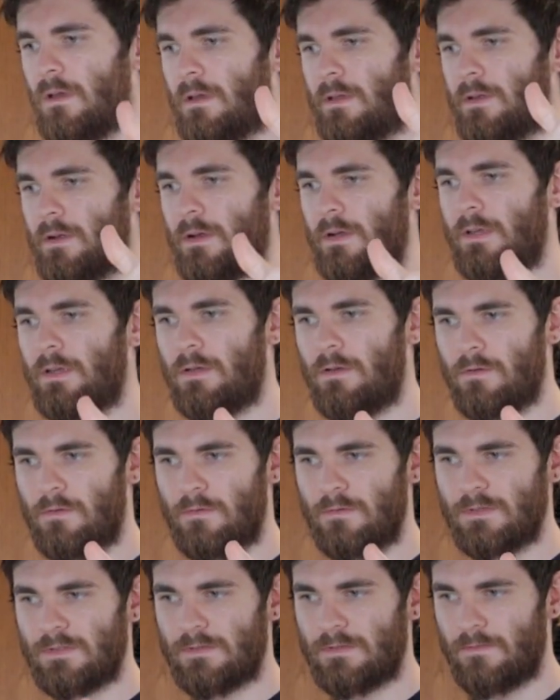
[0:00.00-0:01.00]
You're going to
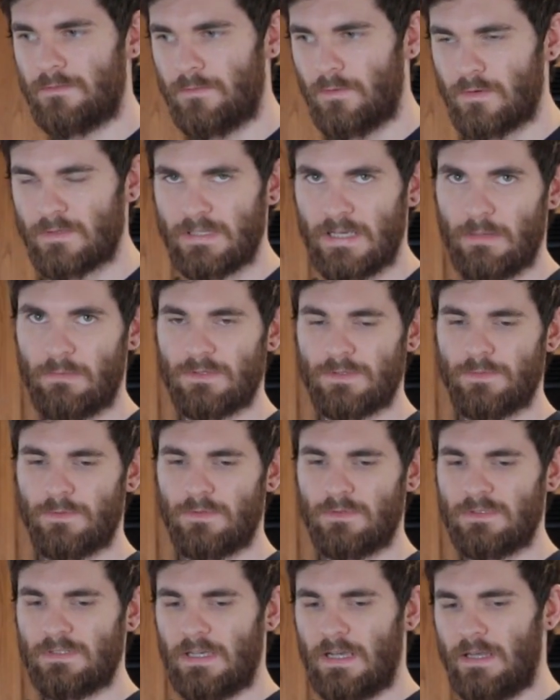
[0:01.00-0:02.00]
use 4
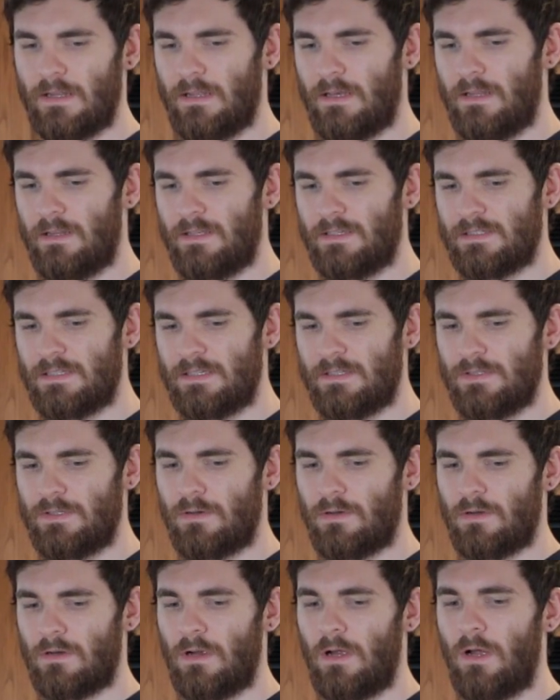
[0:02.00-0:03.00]
tablespoons, and then this is
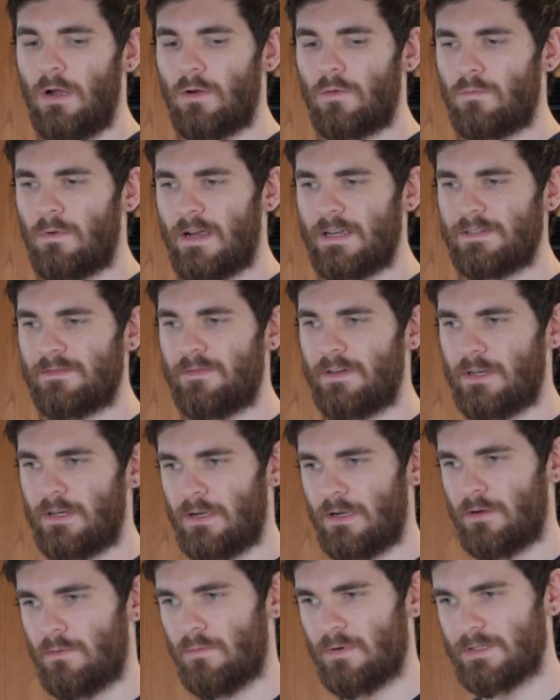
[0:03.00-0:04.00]
your rice
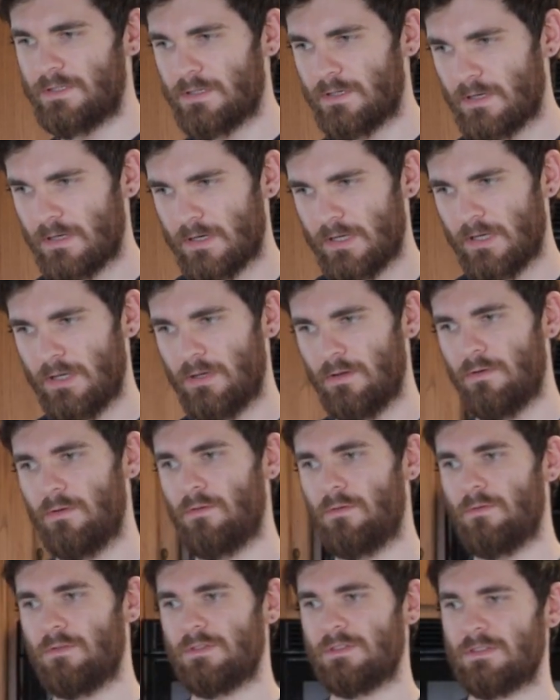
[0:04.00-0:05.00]
vinegar, which you're going to
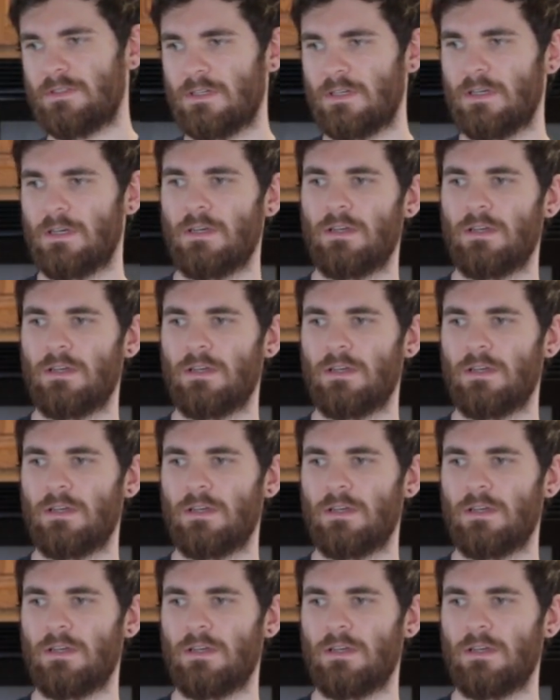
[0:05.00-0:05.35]
use